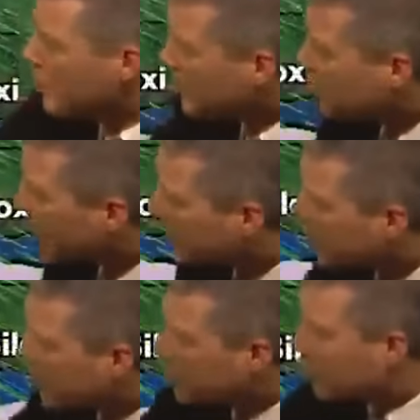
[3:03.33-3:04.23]
We still have
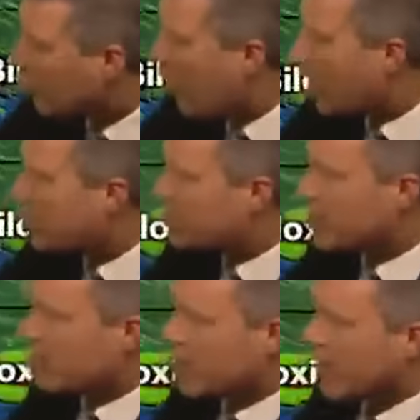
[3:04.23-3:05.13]
coastal waters
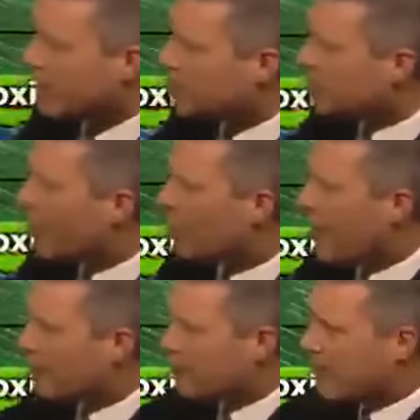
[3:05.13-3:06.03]
that are going to have small
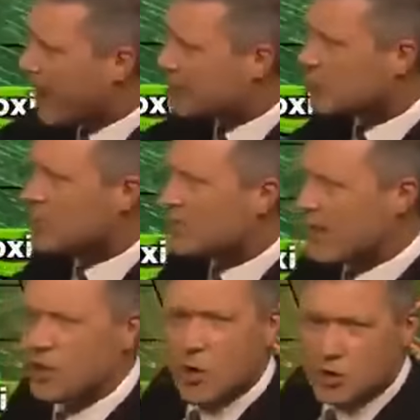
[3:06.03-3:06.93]
craft advisories advisories,
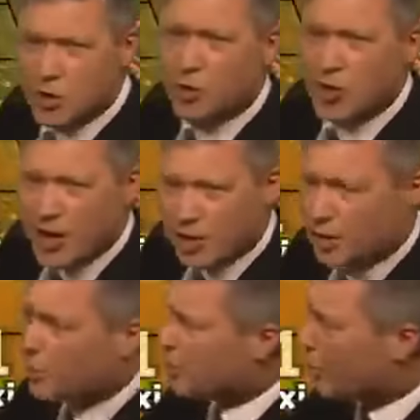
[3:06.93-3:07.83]
that coastal flood
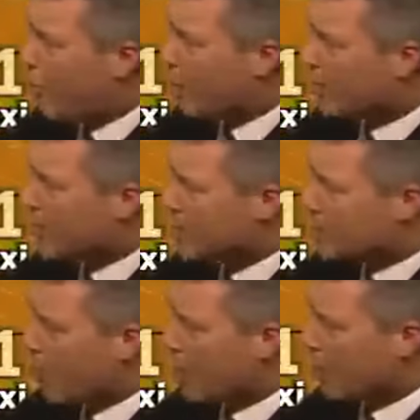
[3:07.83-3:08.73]
alert with the water being
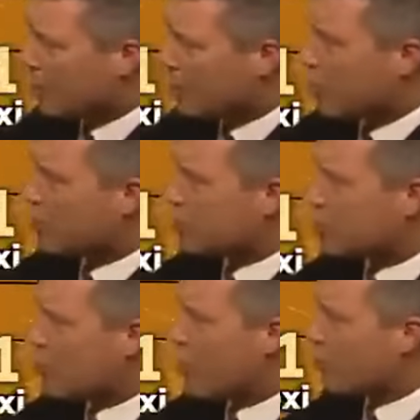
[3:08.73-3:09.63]
drawn on shore with the
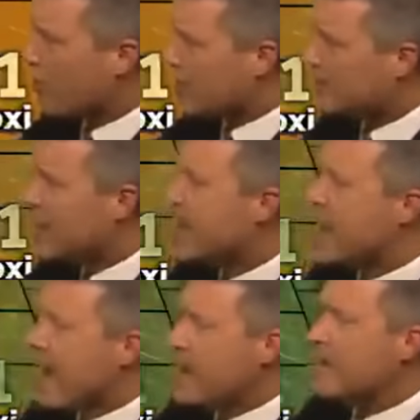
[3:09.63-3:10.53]
strong winds.
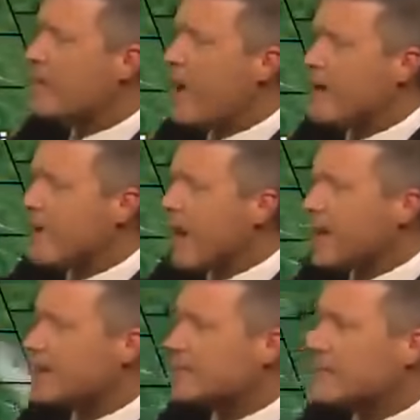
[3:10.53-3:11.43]
85,
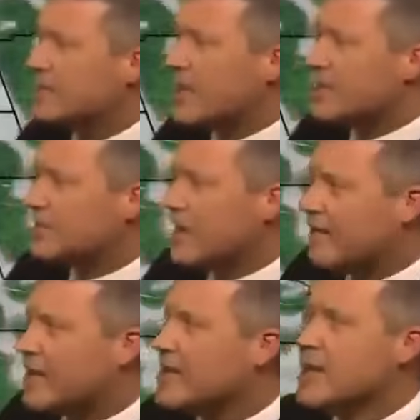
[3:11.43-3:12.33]
86,
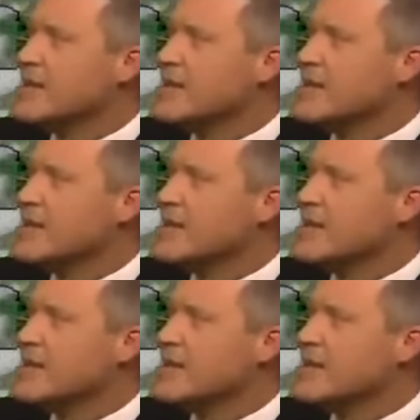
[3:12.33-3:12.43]
87.